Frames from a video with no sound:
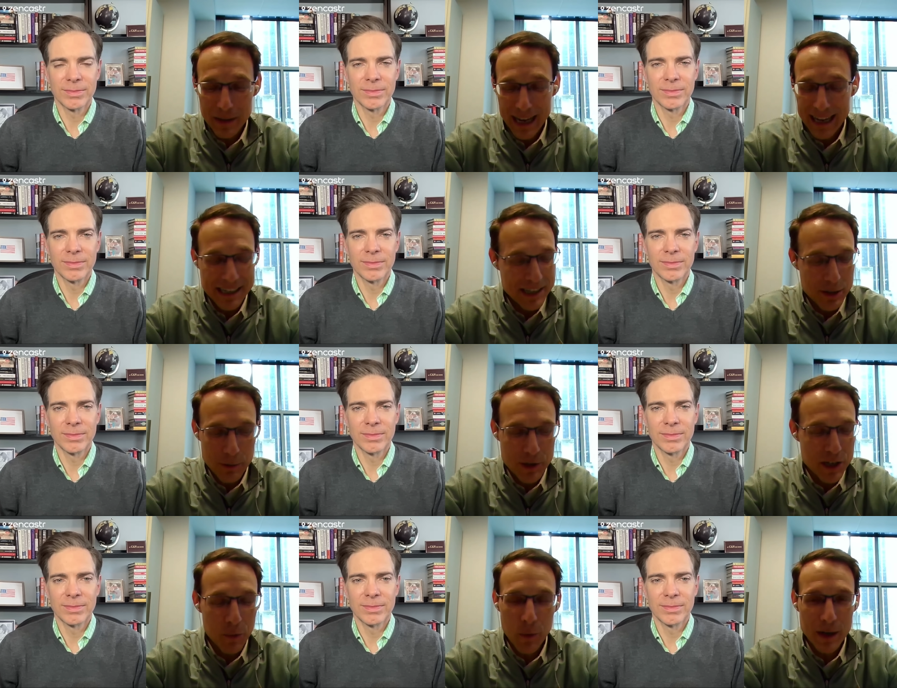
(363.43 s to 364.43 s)
Speaker 1: I just don't
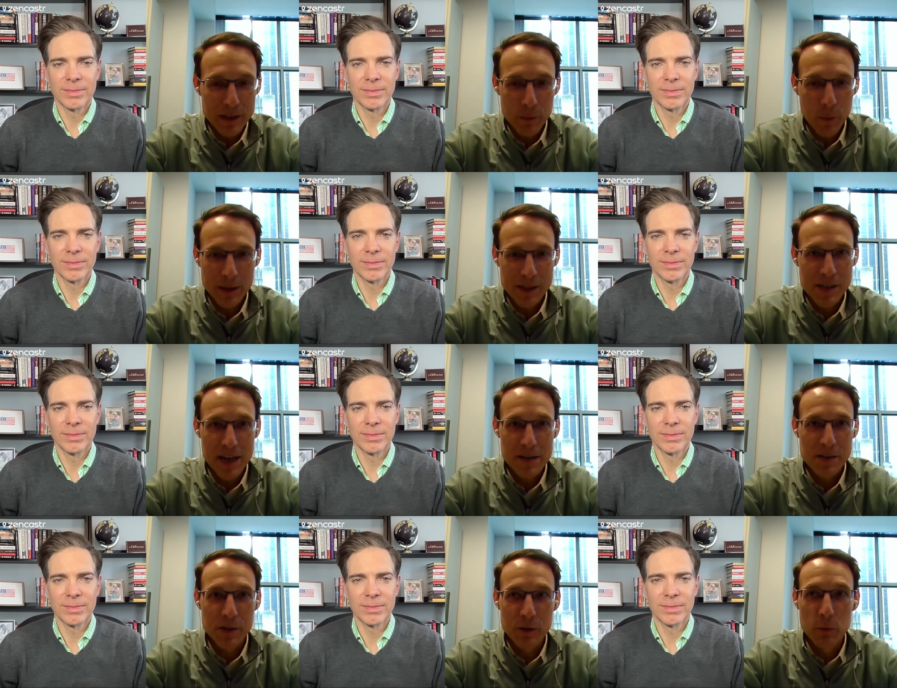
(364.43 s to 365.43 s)
see what
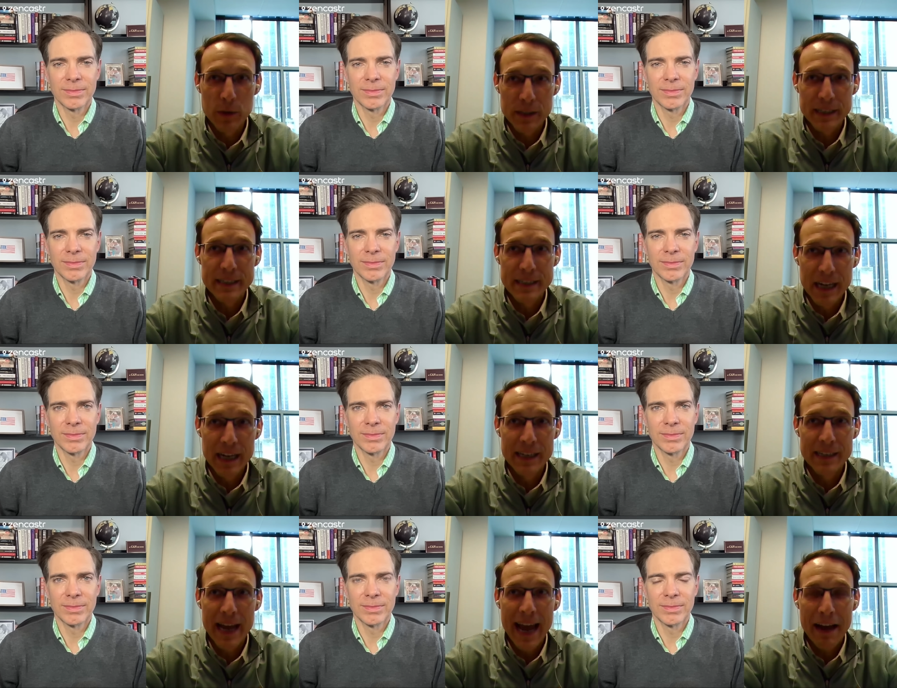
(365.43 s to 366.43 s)
DeSantis could have really
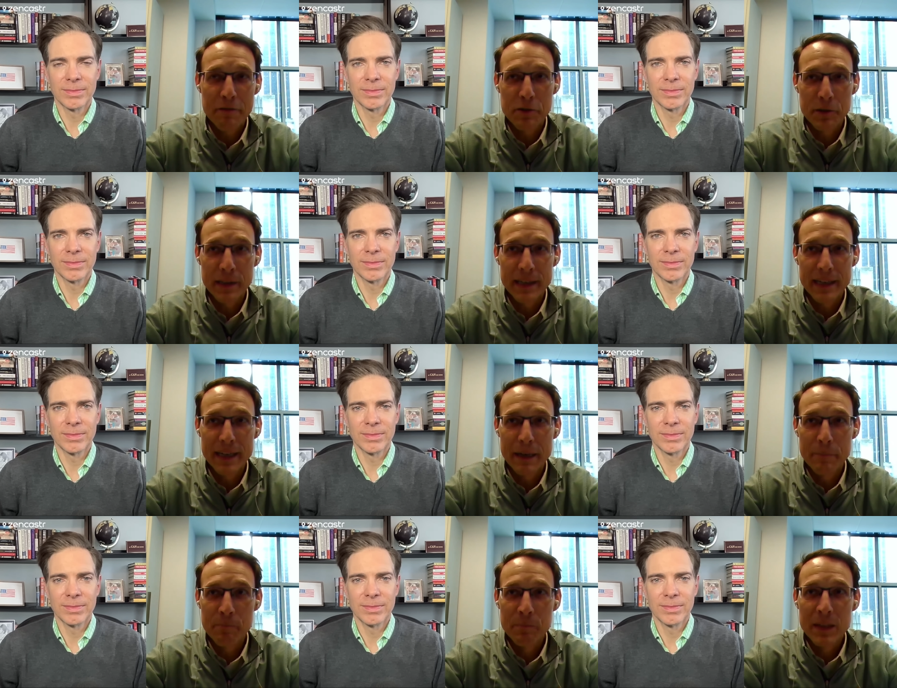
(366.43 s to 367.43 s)
done after the
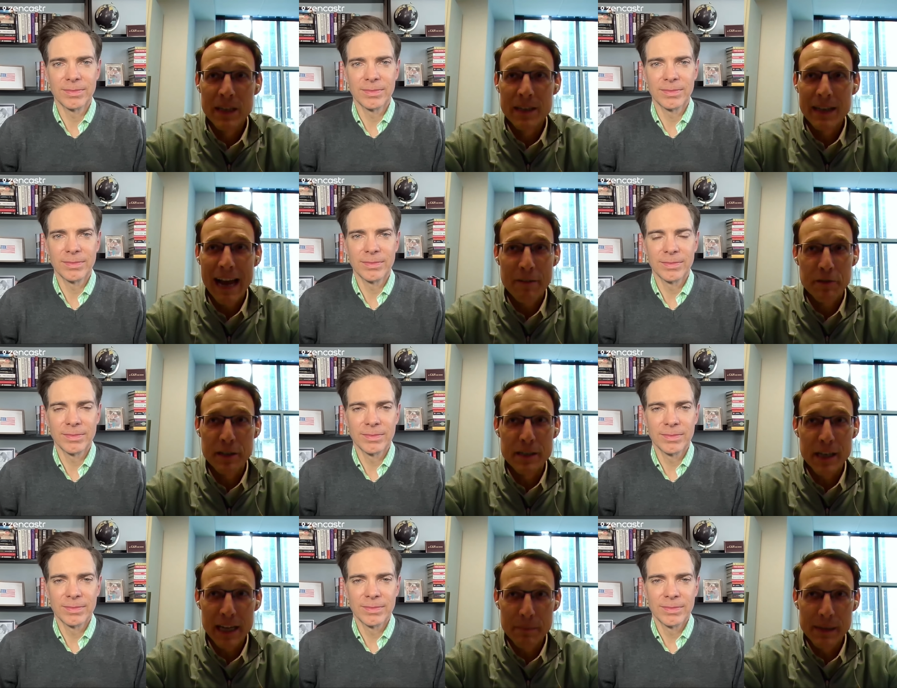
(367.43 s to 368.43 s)

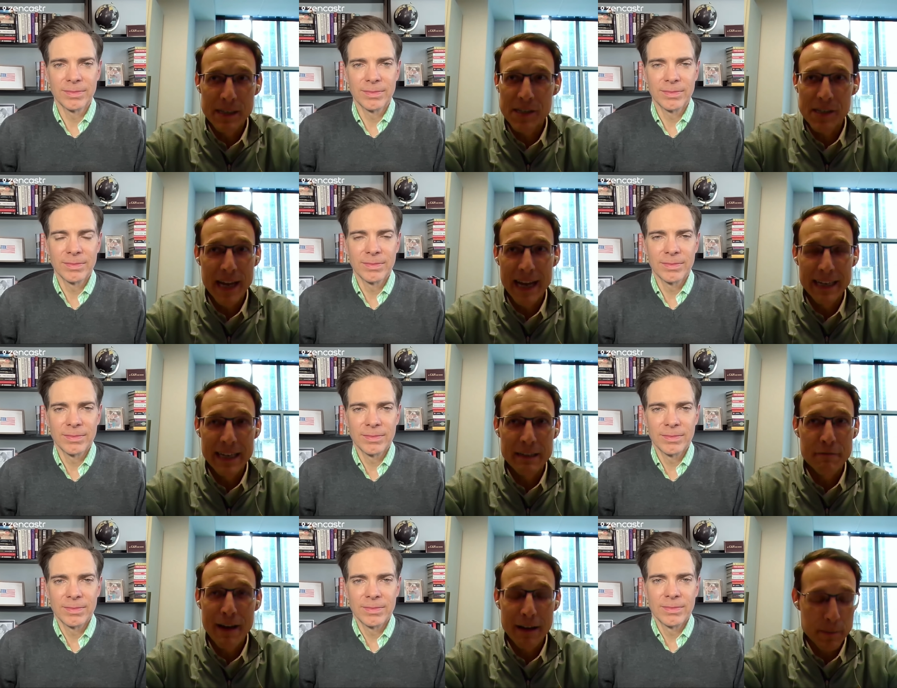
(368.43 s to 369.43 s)
indictments. And he
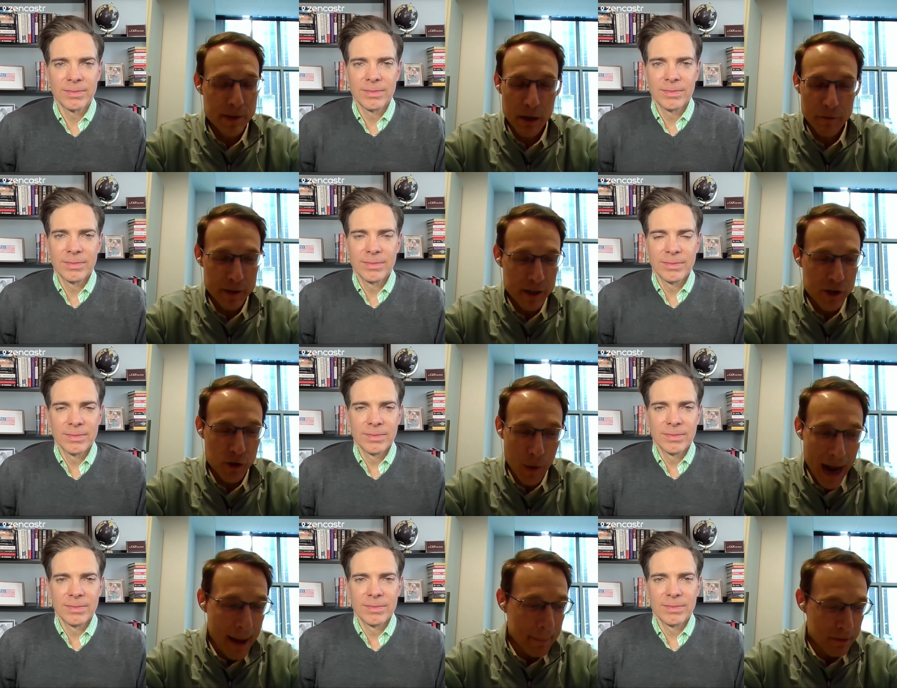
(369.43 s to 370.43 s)
found himself in this
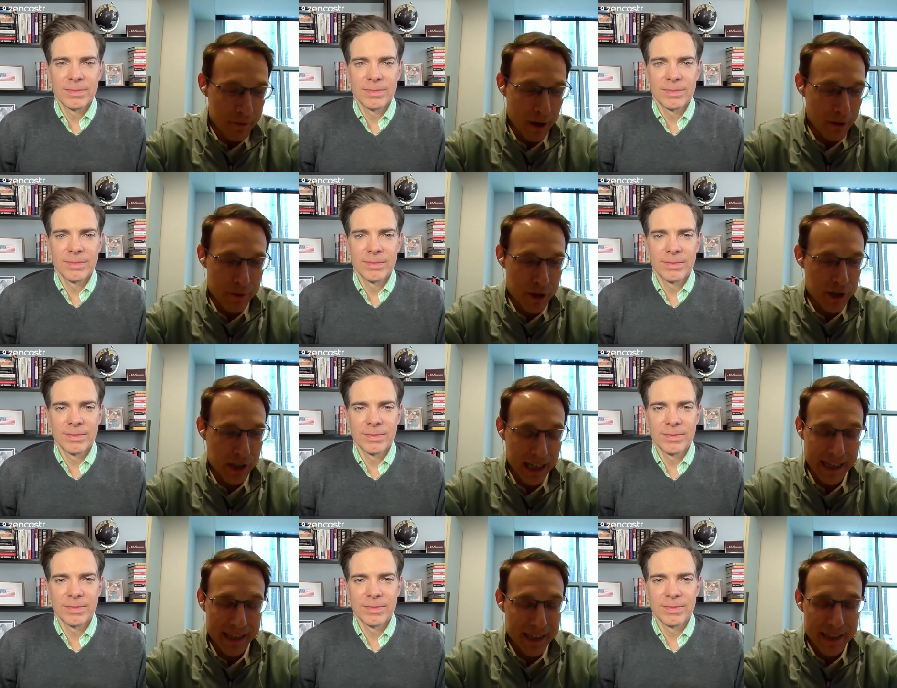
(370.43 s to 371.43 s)
trap of just
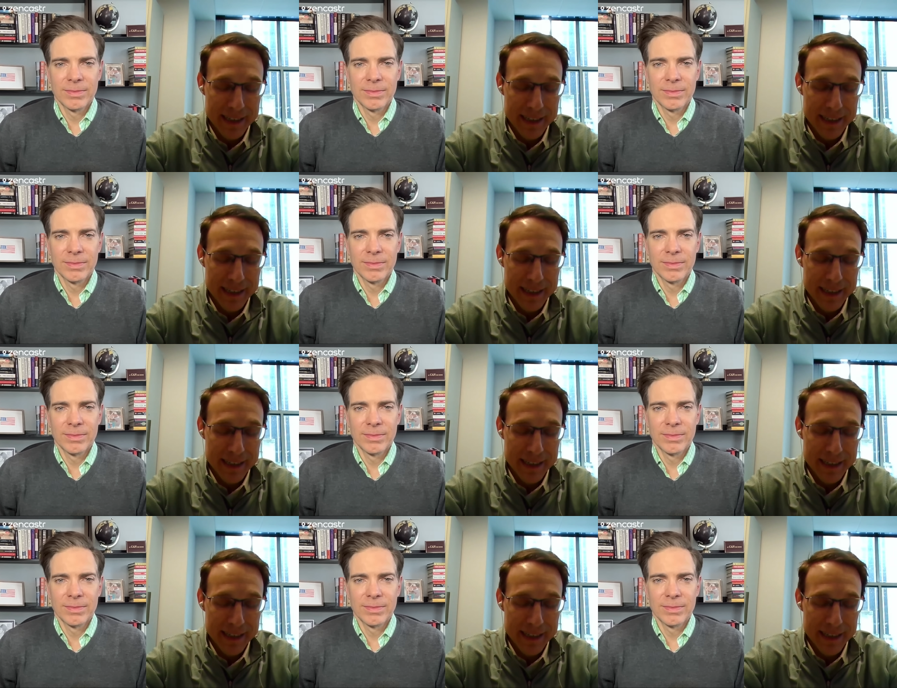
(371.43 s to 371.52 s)
like,